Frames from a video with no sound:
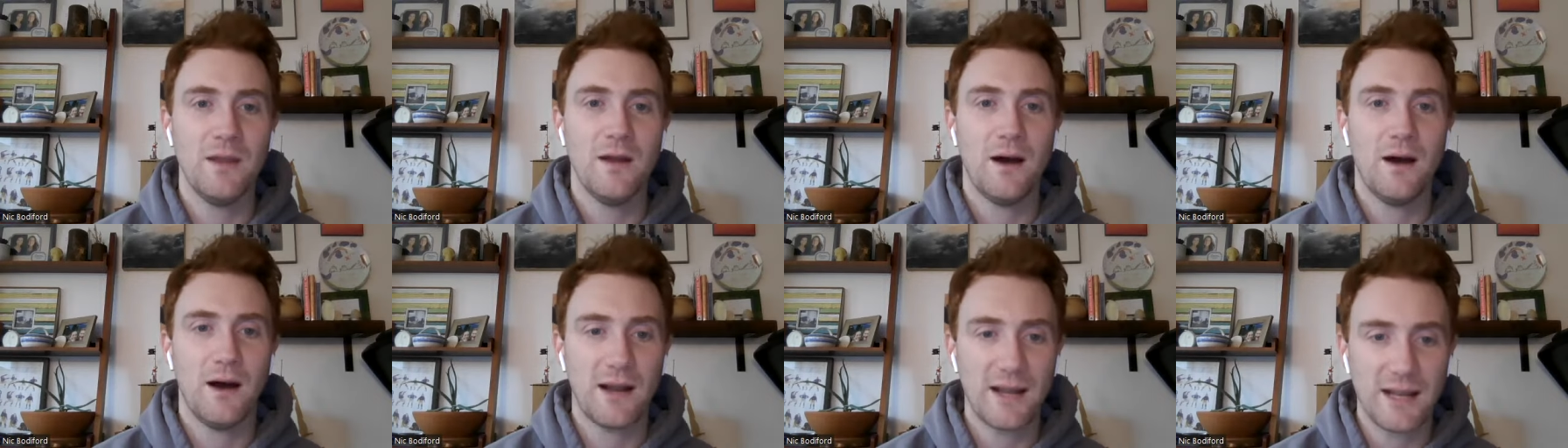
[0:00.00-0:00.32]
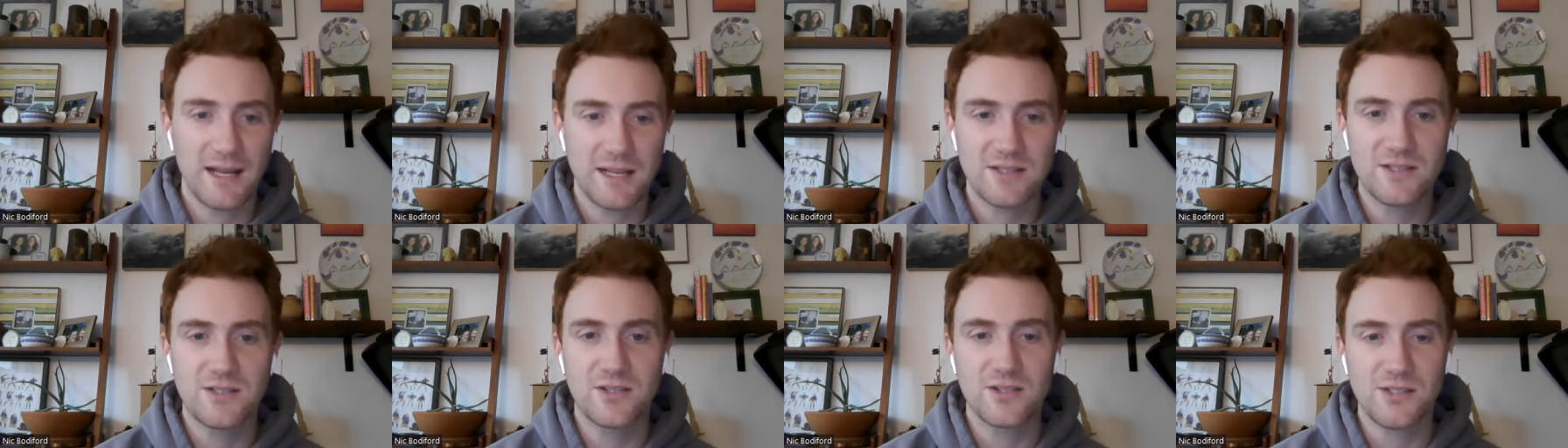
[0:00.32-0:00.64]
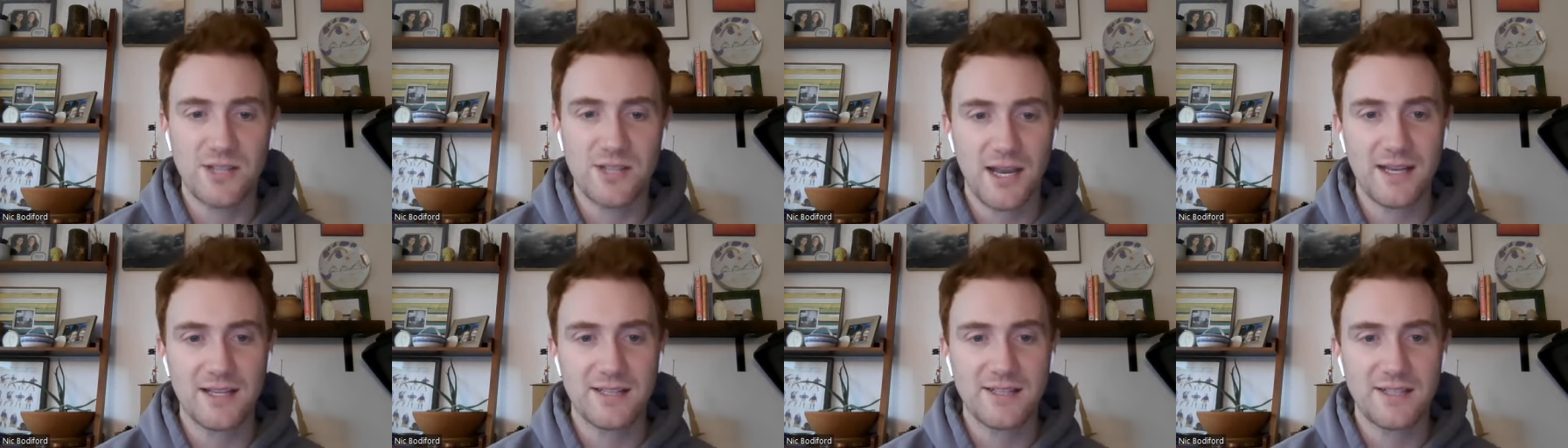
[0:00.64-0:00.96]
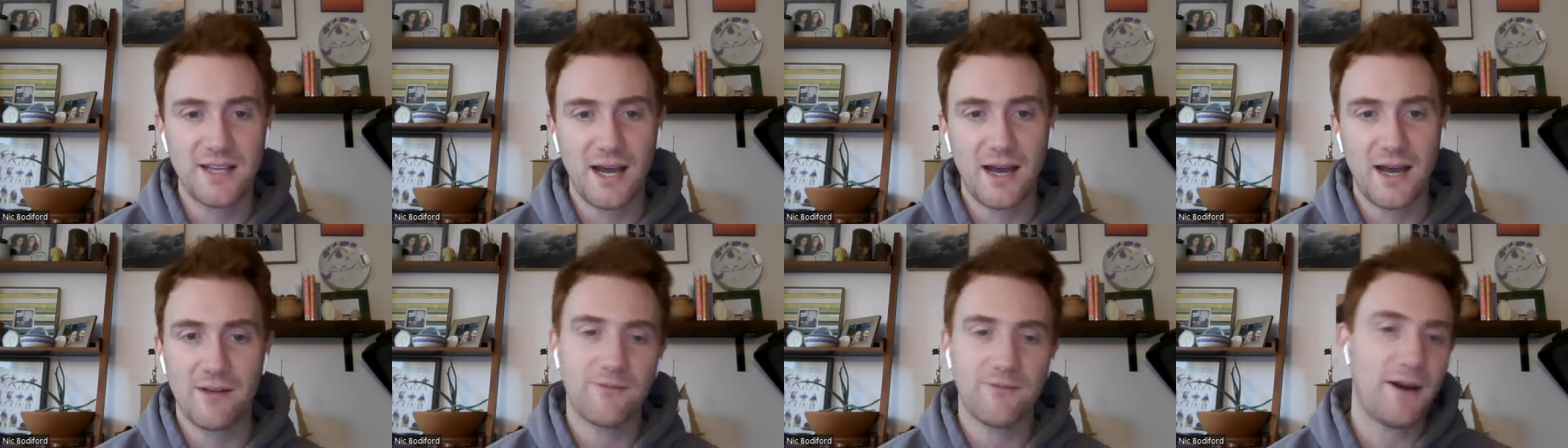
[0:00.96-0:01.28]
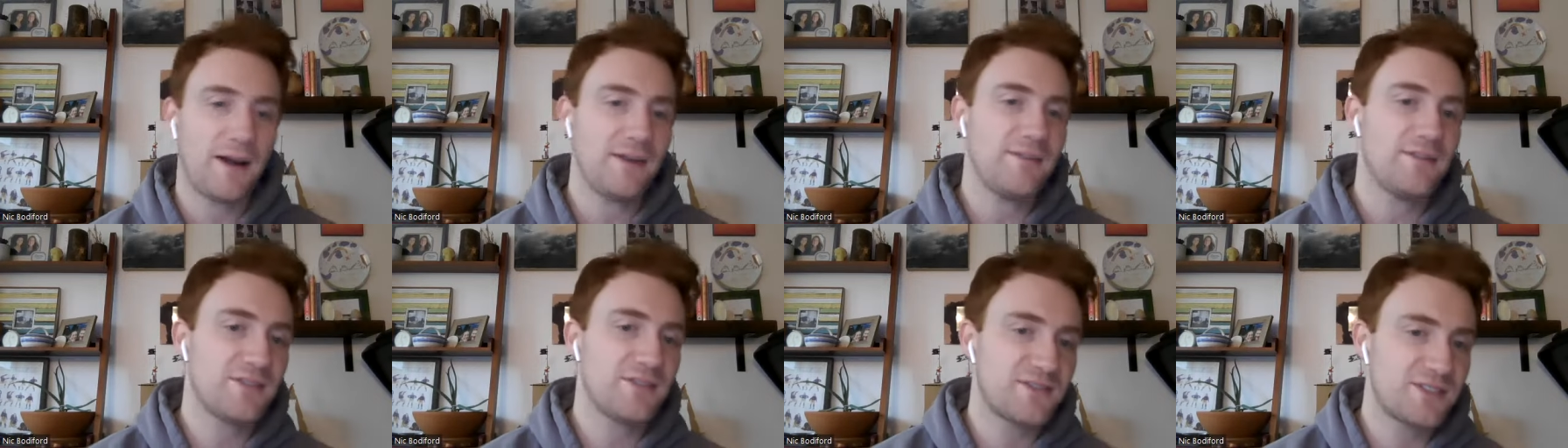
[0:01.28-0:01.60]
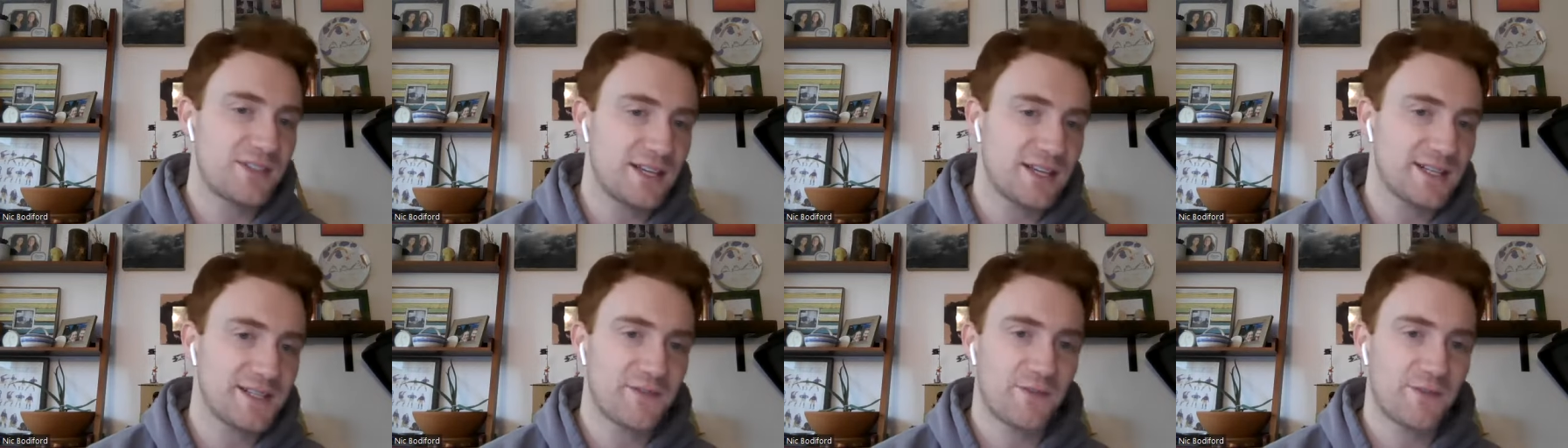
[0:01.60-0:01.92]
against Josiah Scott, five of
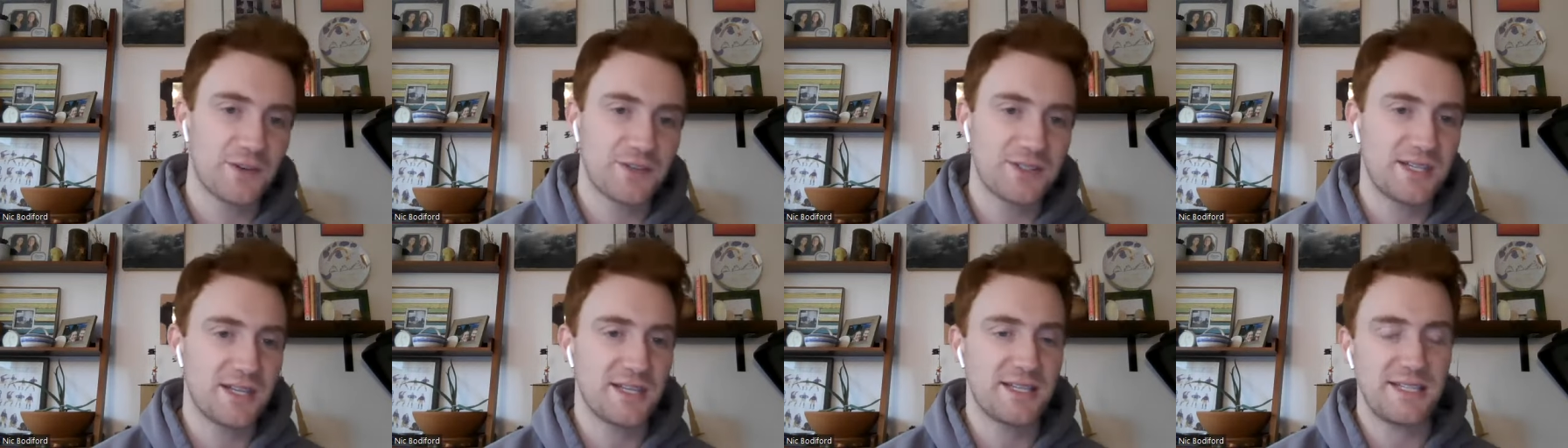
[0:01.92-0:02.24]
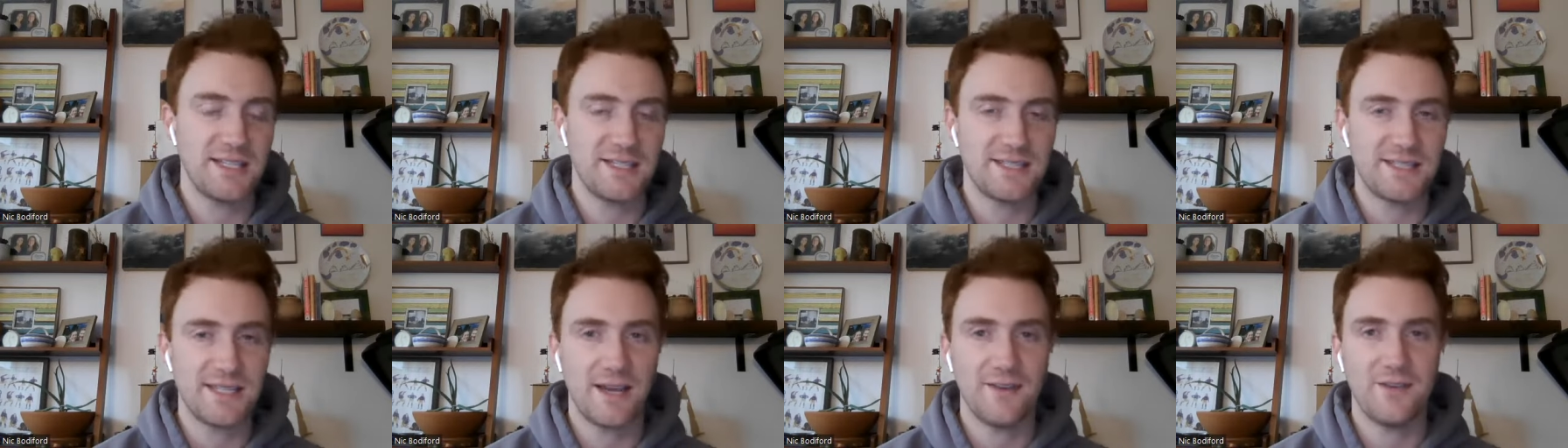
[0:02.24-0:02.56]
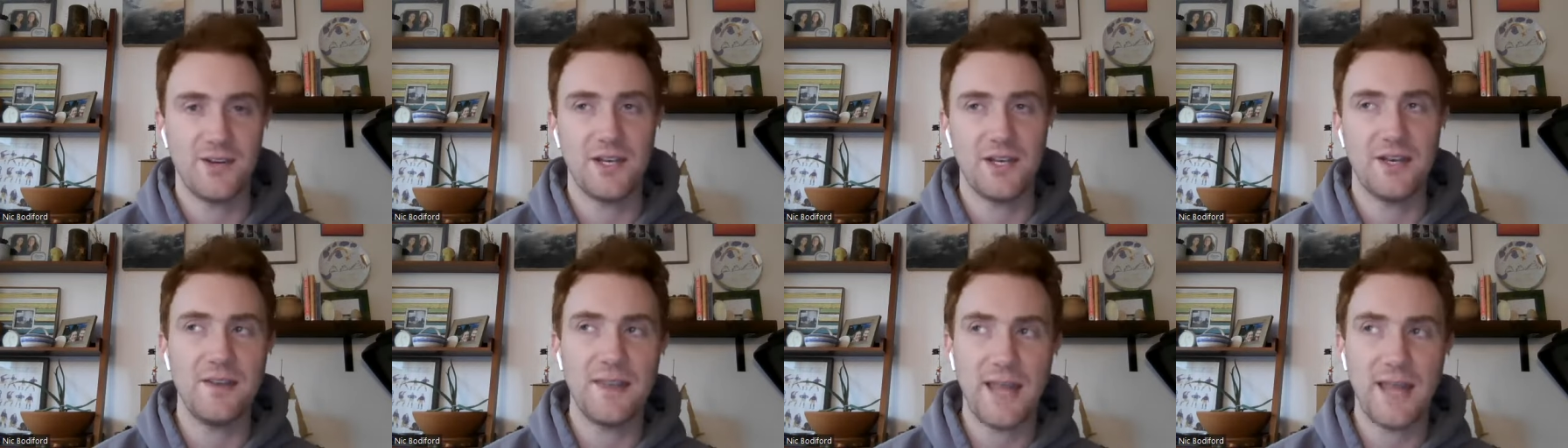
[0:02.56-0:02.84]
six for sixty-seven.